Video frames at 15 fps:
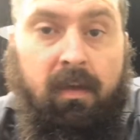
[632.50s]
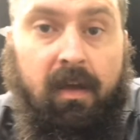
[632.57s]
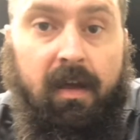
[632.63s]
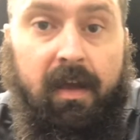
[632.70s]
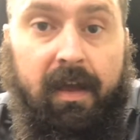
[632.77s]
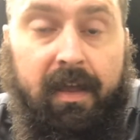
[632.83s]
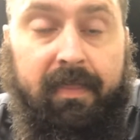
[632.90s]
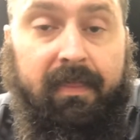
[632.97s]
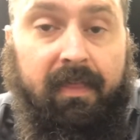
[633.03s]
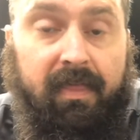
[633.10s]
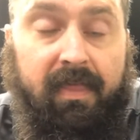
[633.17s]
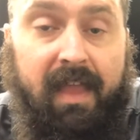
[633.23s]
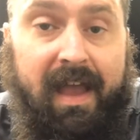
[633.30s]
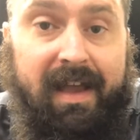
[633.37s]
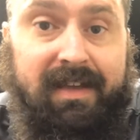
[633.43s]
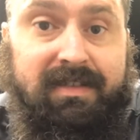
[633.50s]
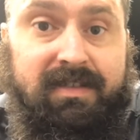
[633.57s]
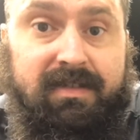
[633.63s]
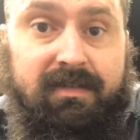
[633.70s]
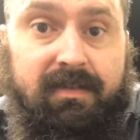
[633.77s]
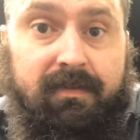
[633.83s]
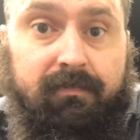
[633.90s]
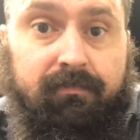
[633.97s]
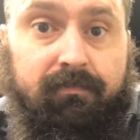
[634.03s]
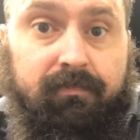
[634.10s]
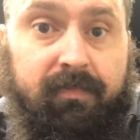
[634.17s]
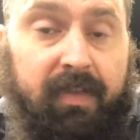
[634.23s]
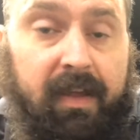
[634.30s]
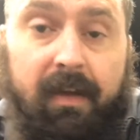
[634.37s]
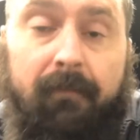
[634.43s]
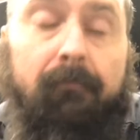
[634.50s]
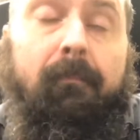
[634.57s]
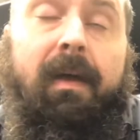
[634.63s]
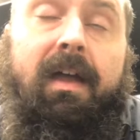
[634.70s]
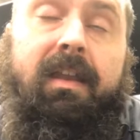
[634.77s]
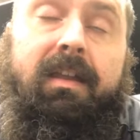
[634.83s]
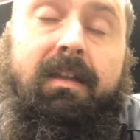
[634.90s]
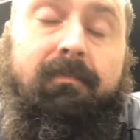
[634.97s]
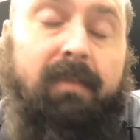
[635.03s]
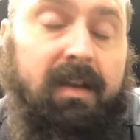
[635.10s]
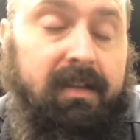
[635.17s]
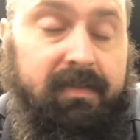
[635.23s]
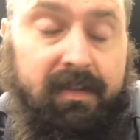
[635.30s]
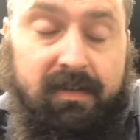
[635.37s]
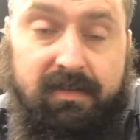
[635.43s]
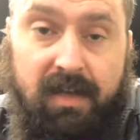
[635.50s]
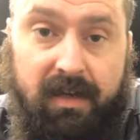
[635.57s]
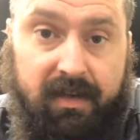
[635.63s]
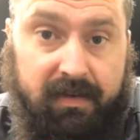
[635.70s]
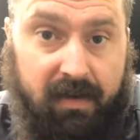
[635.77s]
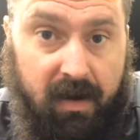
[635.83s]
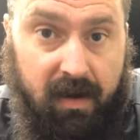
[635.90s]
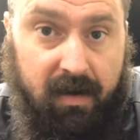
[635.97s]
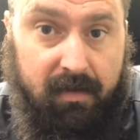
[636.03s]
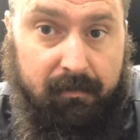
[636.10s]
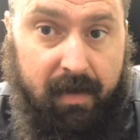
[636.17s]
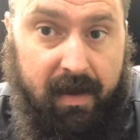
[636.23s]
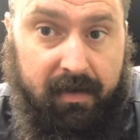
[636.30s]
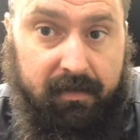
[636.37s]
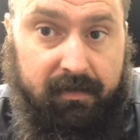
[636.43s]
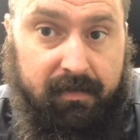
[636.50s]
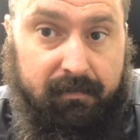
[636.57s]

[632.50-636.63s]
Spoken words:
And the last thing of many things I can talk about